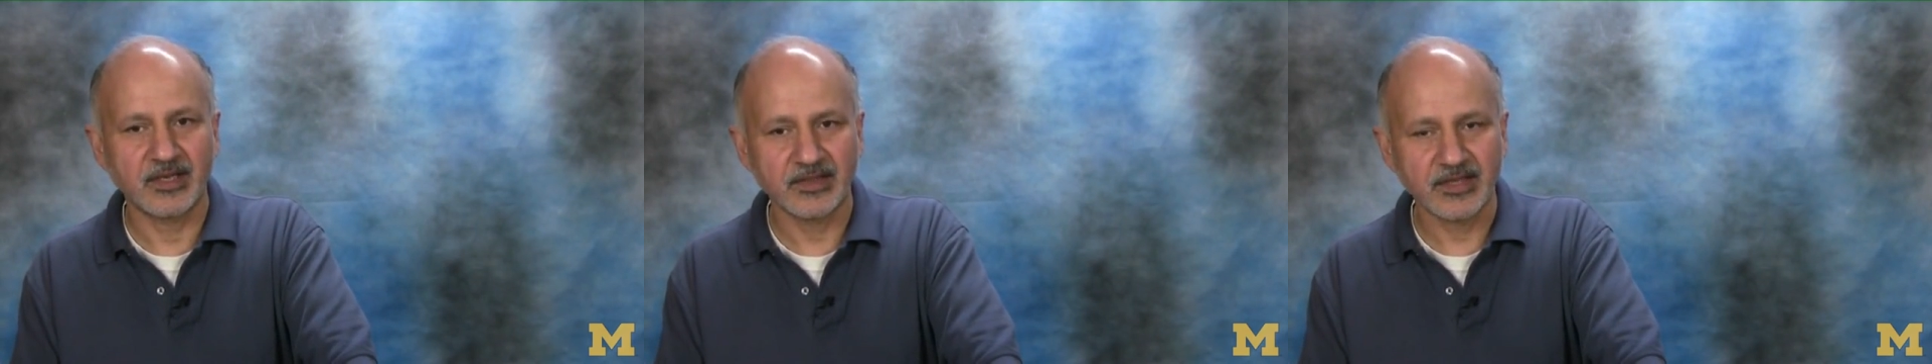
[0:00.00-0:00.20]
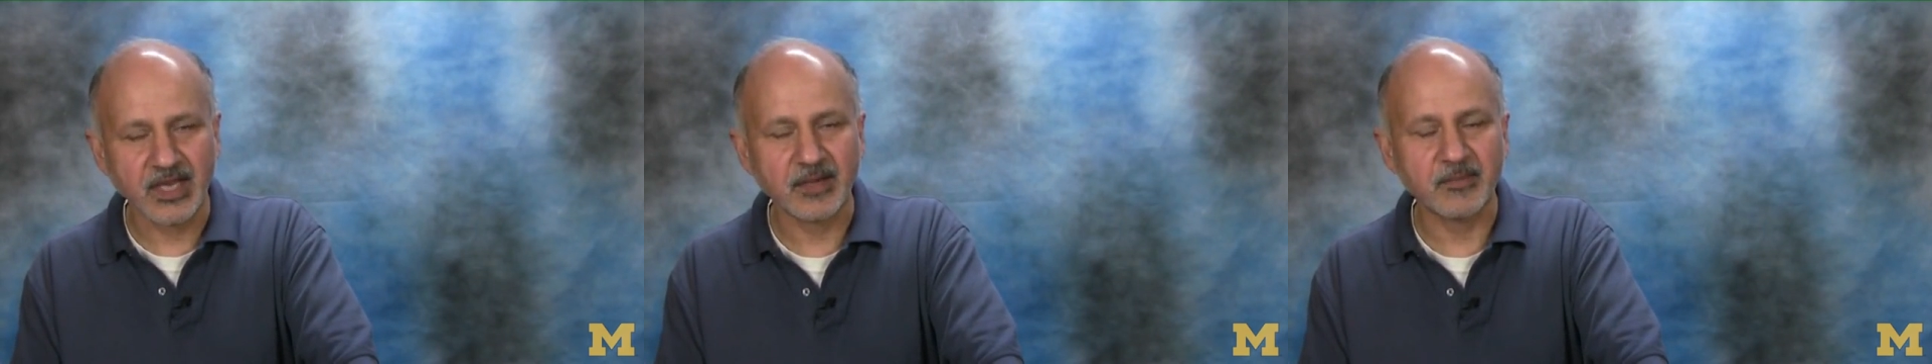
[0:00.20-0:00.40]

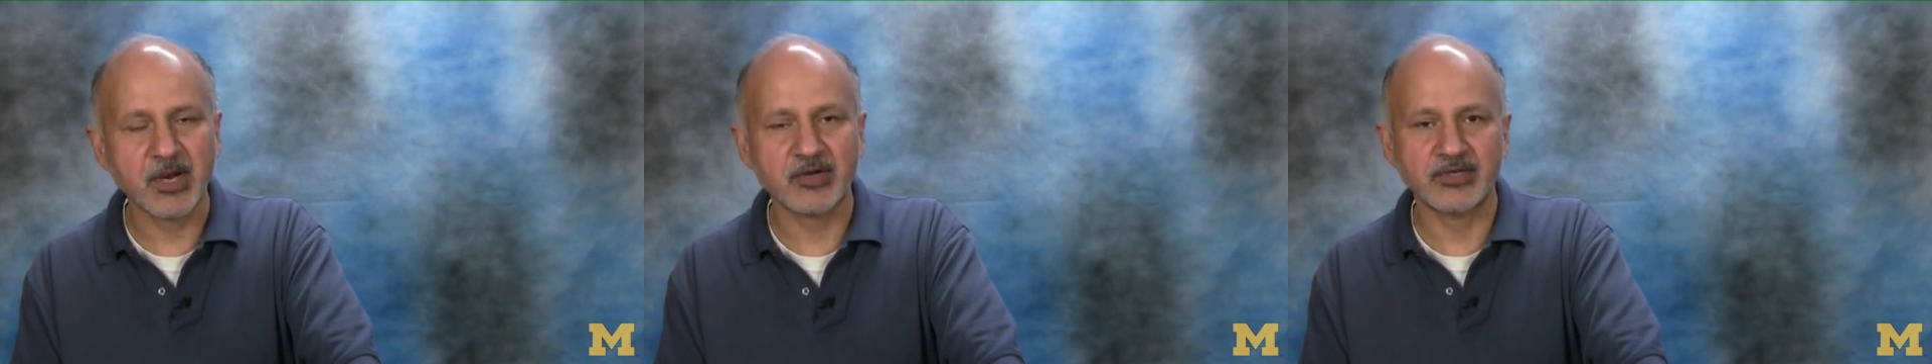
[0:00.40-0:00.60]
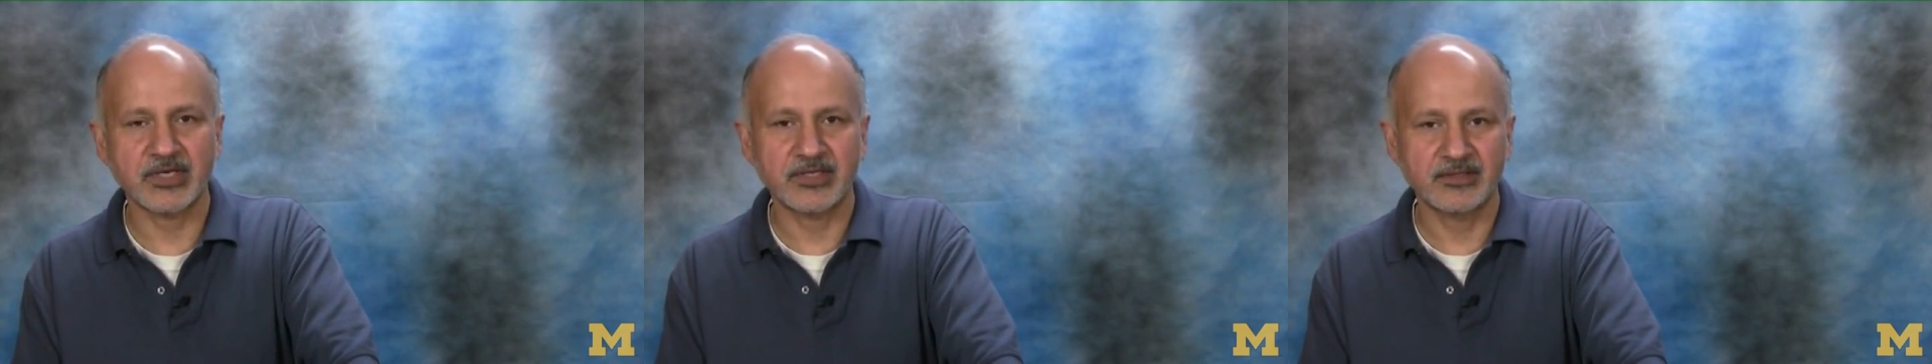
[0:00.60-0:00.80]
Think
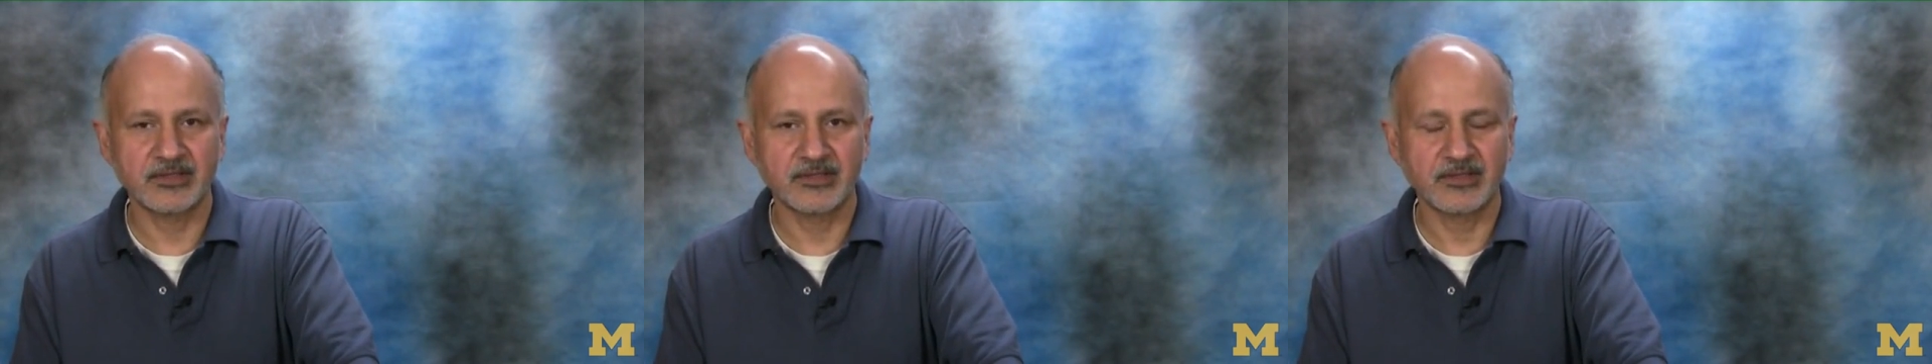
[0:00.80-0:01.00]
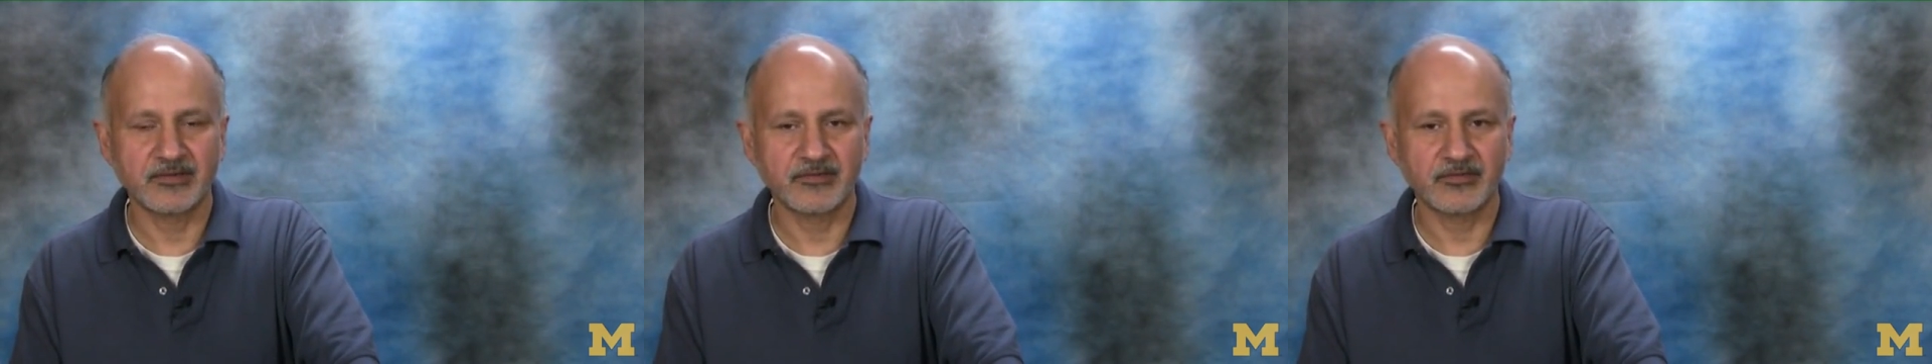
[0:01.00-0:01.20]
about it
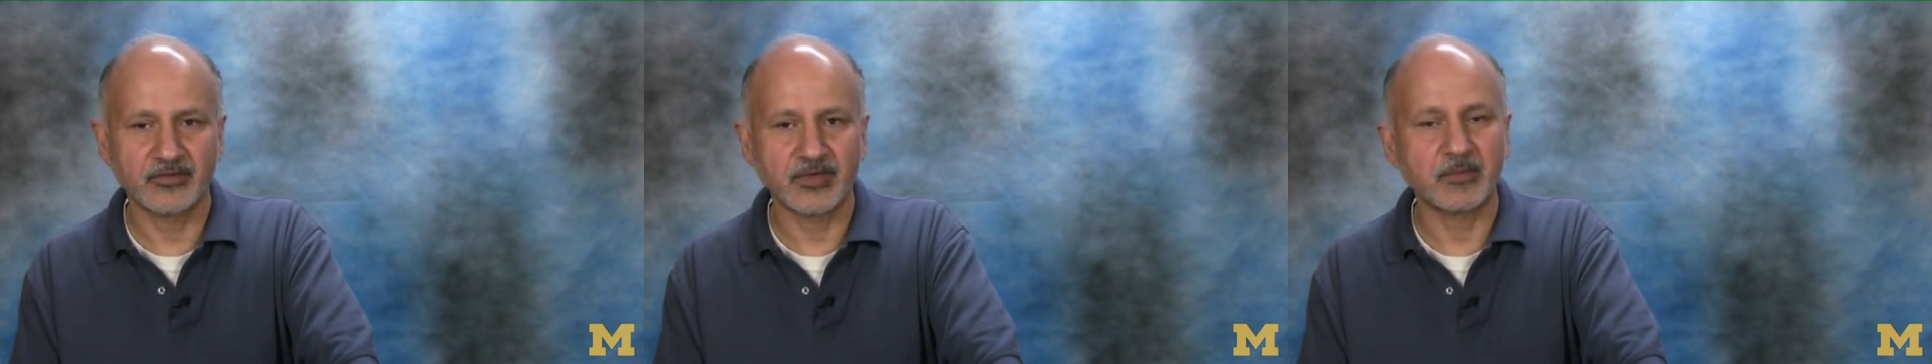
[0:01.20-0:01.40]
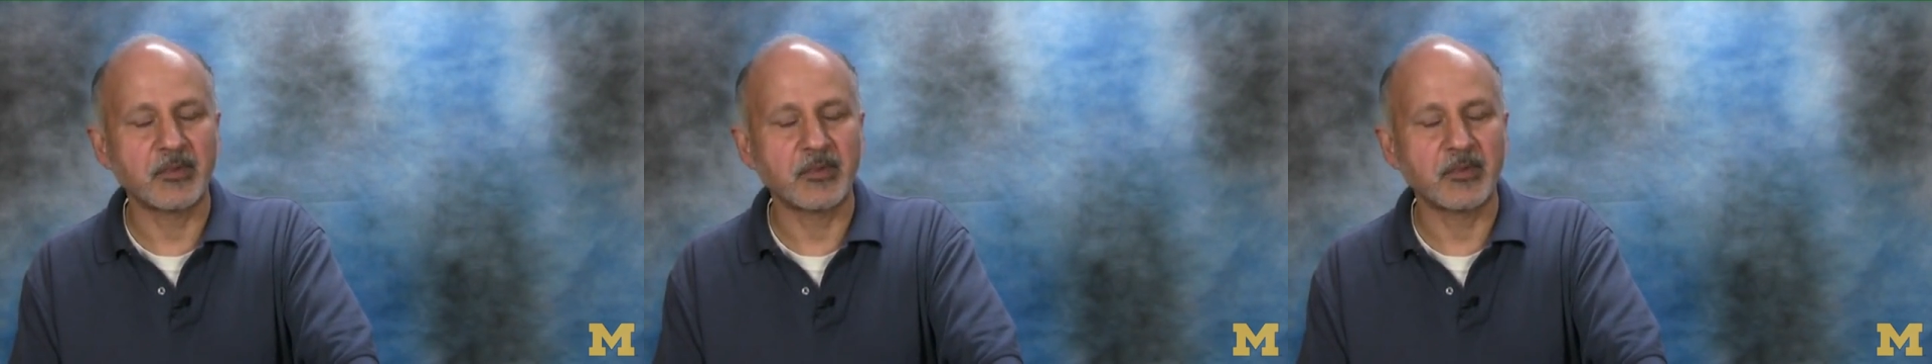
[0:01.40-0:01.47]
for